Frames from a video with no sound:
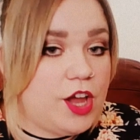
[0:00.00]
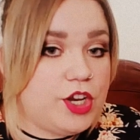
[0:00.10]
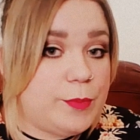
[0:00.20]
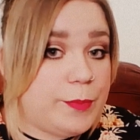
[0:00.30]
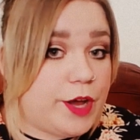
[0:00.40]

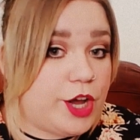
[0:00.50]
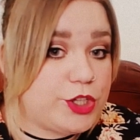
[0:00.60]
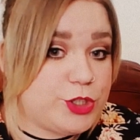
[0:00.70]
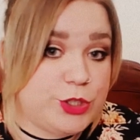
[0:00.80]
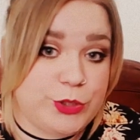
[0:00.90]

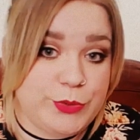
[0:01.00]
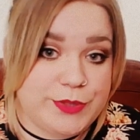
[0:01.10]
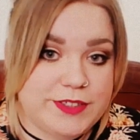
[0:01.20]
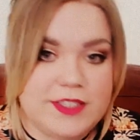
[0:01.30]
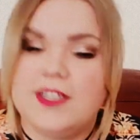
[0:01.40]
Number
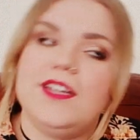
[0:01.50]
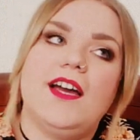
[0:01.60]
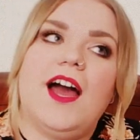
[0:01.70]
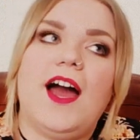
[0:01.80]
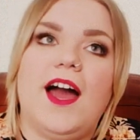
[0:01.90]
2
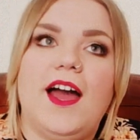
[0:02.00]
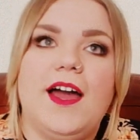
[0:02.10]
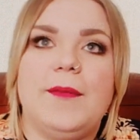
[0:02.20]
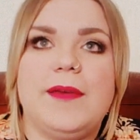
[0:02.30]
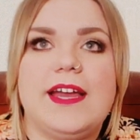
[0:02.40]

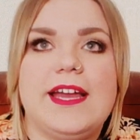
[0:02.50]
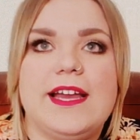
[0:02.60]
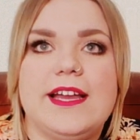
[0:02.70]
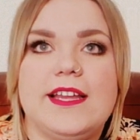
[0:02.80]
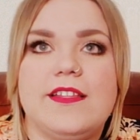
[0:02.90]

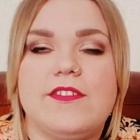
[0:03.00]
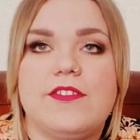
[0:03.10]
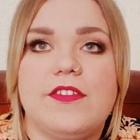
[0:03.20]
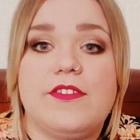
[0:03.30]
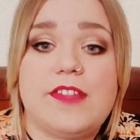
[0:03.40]

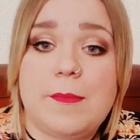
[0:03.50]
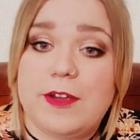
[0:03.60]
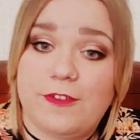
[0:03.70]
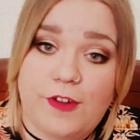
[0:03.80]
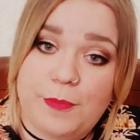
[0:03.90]
is
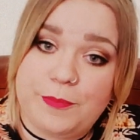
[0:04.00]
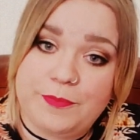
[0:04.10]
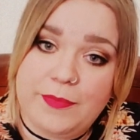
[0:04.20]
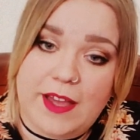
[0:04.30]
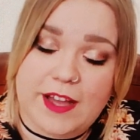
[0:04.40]
stemming from,
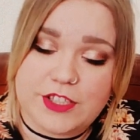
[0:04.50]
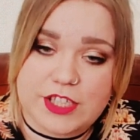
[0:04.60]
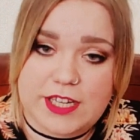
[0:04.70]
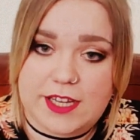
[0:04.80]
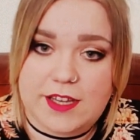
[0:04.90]

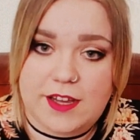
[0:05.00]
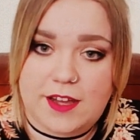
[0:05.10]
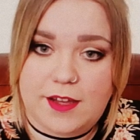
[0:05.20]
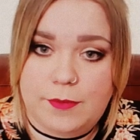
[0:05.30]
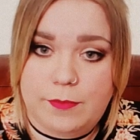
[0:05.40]
actually,
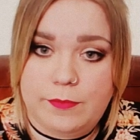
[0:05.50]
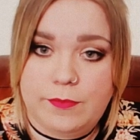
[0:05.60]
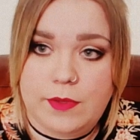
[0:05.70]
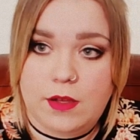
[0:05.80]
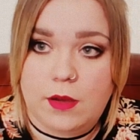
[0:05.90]

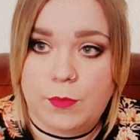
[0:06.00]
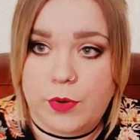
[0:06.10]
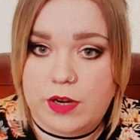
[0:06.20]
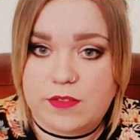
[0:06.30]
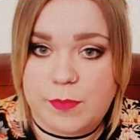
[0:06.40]

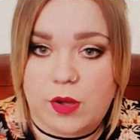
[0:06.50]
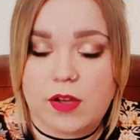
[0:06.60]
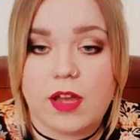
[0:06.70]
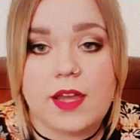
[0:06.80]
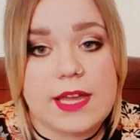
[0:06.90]
Pointless
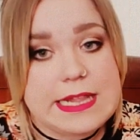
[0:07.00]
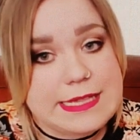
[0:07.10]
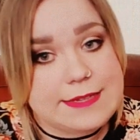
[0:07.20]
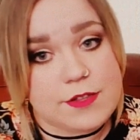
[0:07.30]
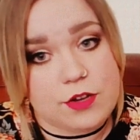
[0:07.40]
Blog.
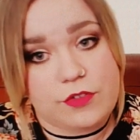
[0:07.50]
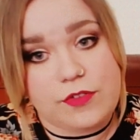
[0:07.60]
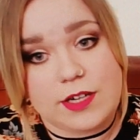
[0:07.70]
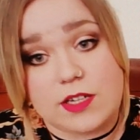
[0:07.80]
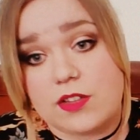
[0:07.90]
It's his
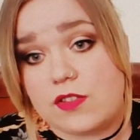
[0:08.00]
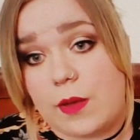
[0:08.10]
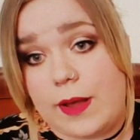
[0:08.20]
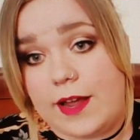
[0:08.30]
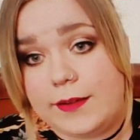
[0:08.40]
girlfriend
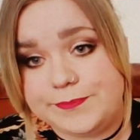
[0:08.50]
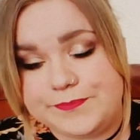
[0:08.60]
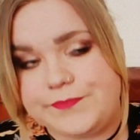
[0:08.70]
Zoella.